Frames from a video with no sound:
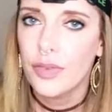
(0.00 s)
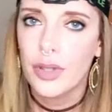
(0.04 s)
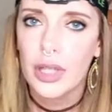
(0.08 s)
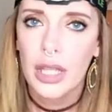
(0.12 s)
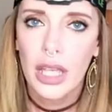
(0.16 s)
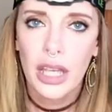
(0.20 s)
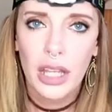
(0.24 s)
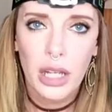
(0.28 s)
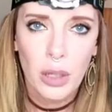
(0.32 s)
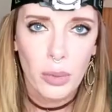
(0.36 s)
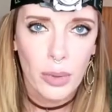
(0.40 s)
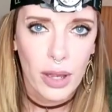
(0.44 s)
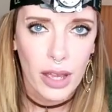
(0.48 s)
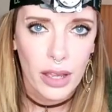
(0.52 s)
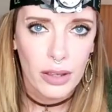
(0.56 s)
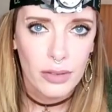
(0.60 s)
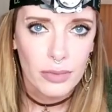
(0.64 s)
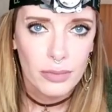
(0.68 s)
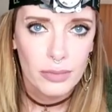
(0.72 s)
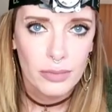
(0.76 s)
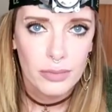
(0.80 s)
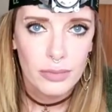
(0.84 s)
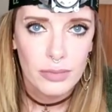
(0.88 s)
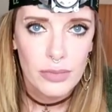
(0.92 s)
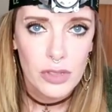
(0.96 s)
Anyway.
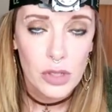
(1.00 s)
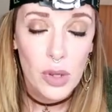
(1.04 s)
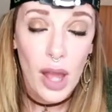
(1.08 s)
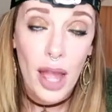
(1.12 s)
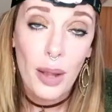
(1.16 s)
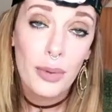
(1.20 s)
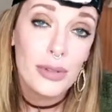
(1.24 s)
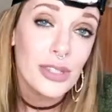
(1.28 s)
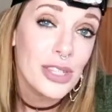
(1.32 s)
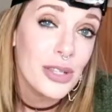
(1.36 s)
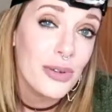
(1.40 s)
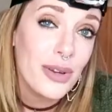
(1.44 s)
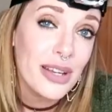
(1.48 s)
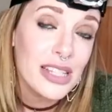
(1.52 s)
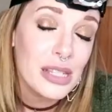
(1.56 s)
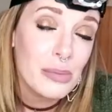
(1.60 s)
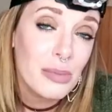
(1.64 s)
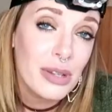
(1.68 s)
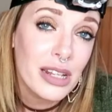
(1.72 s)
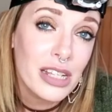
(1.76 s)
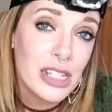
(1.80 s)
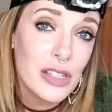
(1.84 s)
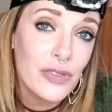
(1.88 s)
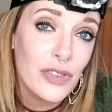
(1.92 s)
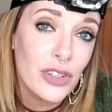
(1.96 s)
So I will see you guys in my
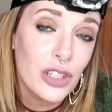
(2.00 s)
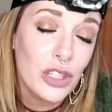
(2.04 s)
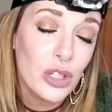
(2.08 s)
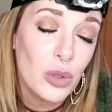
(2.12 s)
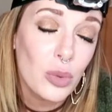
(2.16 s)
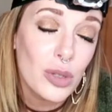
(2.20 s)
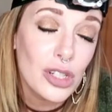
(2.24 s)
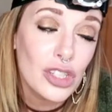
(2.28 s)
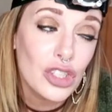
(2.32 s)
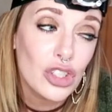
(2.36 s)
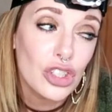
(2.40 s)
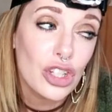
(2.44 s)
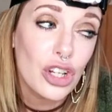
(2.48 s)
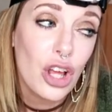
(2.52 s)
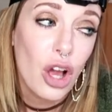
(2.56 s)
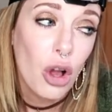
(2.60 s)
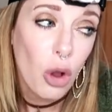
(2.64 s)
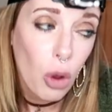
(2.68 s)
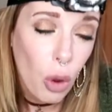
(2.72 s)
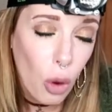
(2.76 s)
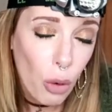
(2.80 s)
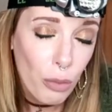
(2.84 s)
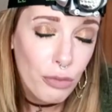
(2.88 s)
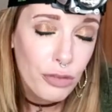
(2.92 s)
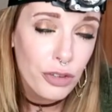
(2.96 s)
next video, which should
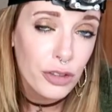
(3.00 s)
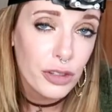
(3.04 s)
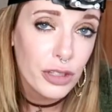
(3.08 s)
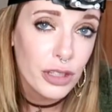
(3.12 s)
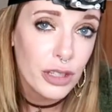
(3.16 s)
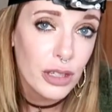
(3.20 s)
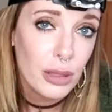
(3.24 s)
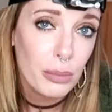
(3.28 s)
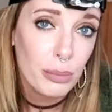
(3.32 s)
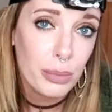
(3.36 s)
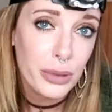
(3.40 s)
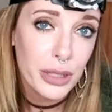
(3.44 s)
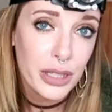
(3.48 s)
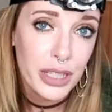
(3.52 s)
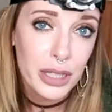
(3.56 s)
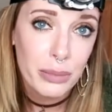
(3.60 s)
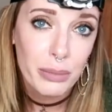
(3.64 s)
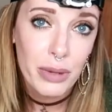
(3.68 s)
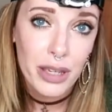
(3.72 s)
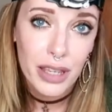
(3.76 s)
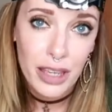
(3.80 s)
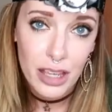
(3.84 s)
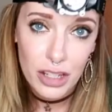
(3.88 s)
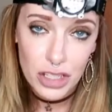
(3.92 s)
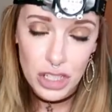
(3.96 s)
hopefully be
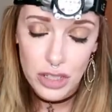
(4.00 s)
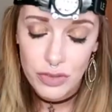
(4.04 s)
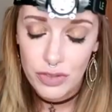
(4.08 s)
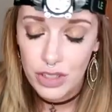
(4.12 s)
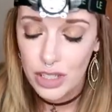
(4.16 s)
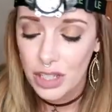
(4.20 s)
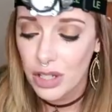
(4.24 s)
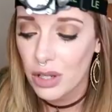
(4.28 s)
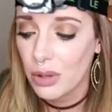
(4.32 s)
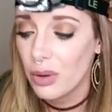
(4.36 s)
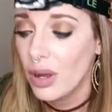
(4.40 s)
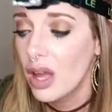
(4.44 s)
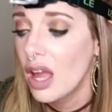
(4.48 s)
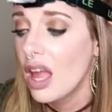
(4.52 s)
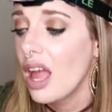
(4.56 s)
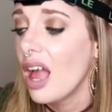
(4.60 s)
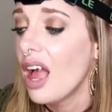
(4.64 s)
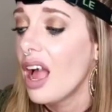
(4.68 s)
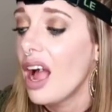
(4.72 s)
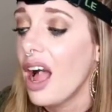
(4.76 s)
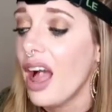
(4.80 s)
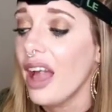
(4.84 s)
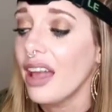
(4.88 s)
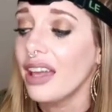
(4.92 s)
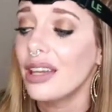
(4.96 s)
my Kesha video.
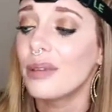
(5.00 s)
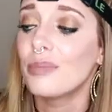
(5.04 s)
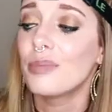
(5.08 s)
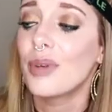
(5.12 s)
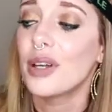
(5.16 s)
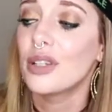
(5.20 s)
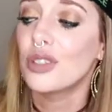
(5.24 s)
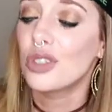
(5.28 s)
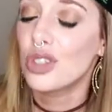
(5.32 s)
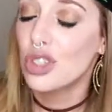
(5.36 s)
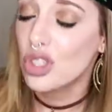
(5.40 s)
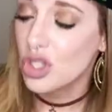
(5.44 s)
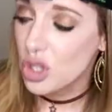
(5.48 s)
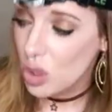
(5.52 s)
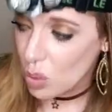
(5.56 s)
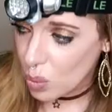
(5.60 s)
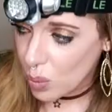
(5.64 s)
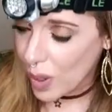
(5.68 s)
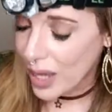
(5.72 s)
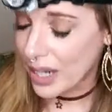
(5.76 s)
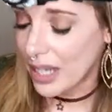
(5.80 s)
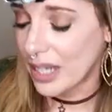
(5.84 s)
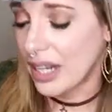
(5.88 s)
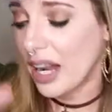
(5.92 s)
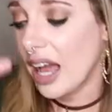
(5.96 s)
I am
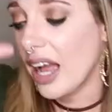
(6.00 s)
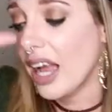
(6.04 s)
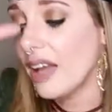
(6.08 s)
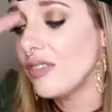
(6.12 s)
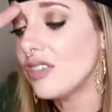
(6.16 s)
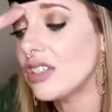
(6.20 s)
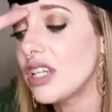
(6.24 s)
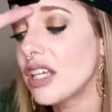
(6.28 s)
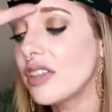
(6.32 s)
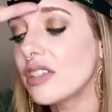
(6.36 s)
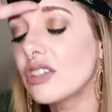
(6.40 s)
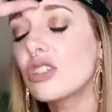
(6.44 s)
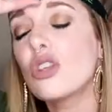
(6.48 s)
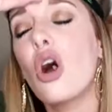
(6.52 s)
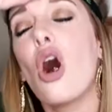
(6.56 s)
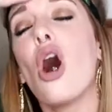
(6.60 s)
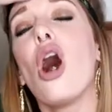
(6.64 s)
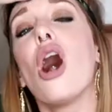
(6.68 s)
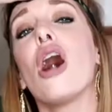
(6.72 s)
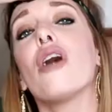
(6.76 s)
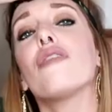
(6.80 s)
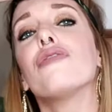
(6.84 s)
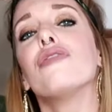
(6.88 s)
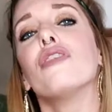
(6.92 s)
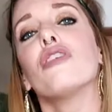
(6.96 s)
sweating. I have to take this
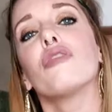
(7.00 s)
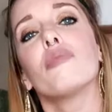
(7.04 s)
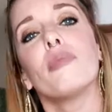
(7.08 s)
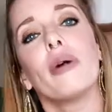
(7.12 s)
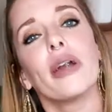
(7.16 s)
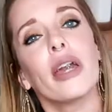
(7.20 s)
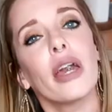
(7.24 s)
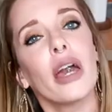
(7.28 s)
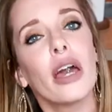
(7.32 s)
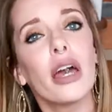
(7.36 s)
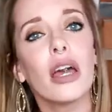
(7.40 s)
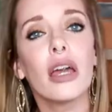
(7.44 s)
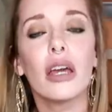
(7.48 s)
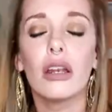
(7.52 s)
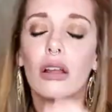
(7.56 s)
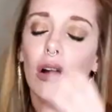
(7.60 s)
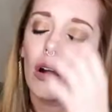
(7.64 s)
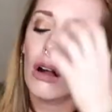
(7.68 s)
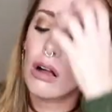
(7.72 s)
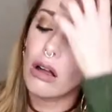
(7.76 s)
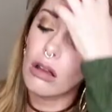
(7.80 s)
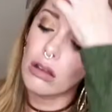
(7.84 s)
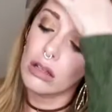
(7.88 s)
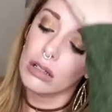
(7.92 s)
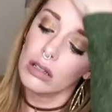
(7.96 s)
off of my head.
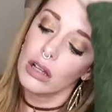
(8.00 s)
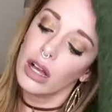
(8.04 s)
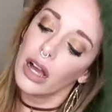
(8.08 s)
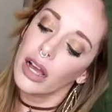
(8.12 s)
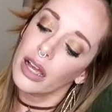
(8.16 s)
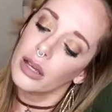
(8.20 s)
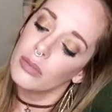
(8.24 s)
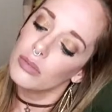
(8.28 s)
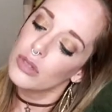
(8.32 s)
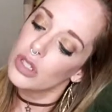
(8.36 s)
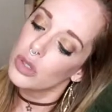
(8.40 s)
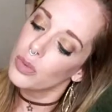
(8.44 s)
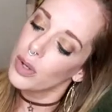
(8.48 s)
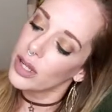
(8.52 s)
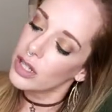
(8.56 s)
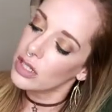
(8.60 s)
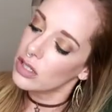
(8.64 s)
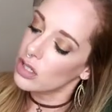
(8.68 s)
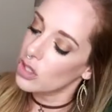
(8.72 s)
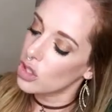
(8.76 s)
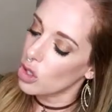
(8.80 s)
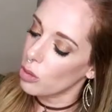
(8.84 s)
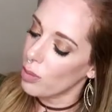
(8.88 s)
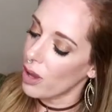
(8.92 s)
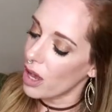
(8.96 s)
Oh, I'm sweating
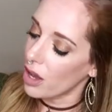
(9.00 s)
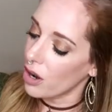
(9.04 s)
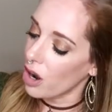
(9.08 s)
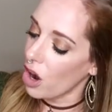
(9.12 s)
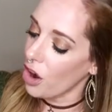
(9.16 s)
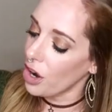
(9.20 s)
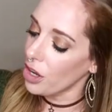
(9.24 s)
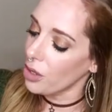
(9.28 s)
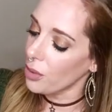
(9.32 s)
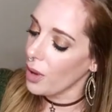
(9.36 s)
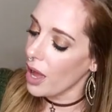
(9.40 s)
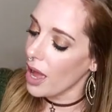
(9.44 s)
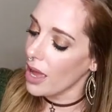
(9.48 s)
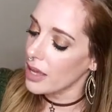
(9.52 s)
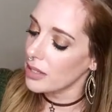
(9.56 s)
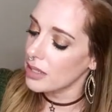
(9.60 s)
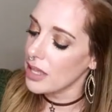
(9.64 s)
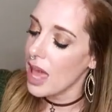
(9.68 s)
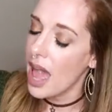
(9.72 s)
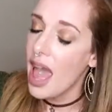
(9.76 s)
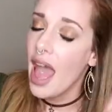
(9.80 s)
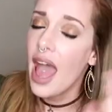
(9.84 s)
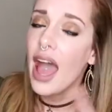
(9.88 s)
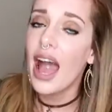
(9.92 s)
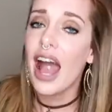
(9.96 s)
so bad. All right, you guys,
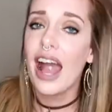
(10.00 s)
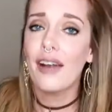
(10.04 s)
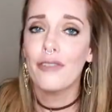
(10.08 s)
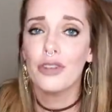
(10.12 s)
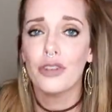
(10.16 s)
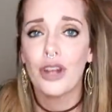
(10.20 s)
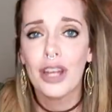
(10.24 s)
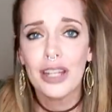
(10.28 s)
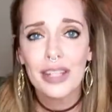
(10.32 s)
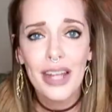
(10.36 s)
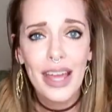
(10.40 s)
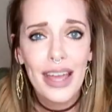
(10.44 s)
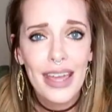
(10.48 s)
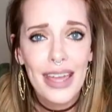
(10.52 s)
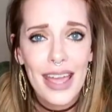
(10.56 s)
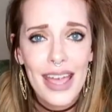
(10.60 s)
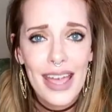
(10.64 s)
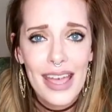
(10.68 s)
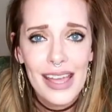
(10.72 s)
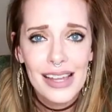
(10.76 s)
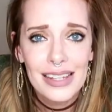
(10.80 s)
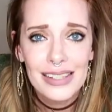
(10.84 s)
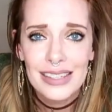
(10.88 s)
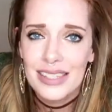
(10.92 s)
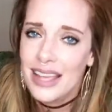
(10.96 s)
have a great day,
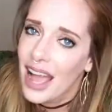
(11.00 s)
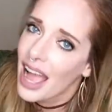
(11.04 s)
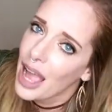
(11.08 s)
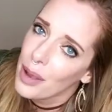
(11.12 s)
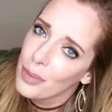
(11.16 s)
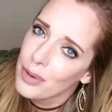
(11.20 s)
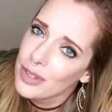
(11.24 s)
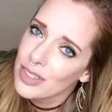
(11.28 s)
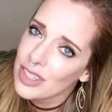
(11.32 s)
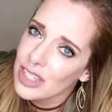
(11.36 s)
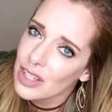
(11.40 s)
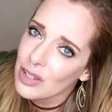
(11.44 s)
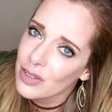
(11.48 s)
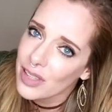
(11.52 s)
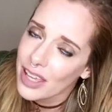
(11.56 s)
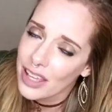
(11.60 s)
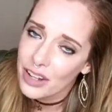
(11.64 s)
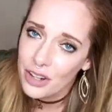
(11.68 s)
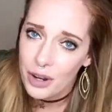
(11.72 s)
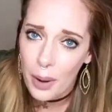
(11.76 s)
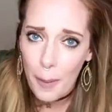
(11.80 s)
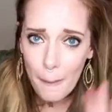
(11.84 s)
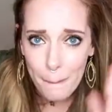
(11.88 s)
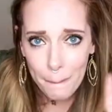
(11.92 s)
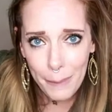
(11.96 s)
and I will see you later.